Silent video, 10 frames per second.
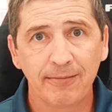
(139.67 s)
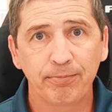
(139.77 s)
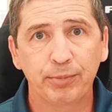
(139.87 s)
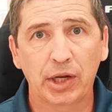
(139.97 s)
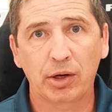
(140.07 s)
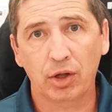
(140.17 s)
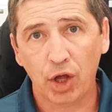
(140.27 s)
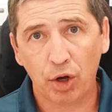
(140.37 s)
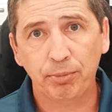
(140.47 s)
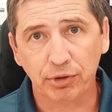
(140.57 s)
but it'll
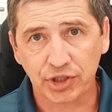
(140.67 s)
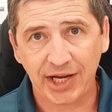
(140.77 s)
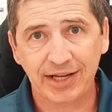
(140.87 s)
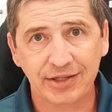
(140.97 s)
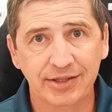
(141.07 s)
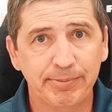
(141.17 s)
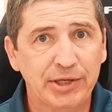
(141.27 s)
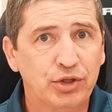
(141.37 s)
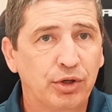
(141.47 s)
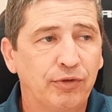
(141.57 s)
help your chances,
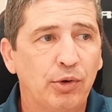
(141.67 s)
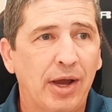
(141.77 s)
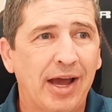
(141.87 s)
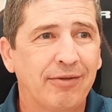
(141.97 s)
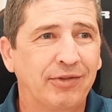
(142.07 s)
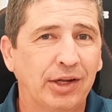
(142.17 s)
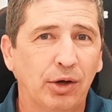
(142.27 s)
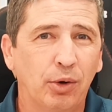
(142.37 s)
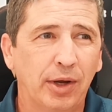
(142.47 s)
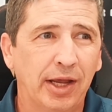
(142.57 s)
especially if you have, you
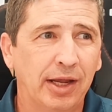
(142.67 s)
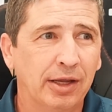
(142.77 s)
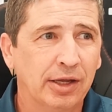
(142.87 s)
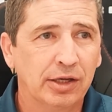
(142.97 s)
know, a